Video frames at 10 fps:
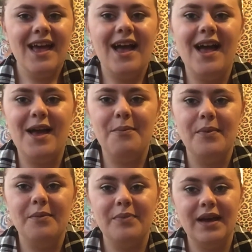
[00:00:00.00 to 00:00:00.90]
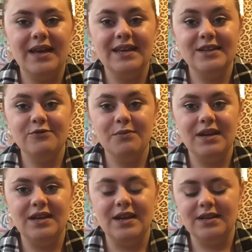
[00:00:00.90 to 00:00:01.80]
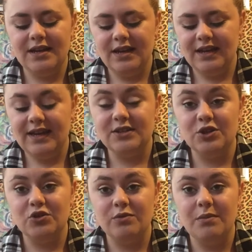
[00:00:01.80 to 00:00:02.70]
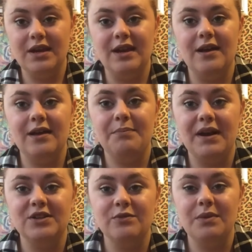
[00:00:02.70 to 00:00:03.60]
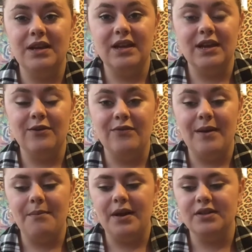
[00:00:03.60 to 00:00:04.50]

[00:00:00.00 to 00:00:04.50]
Um, but he is Romanian, and he has to go to Romania, back to Romania in November.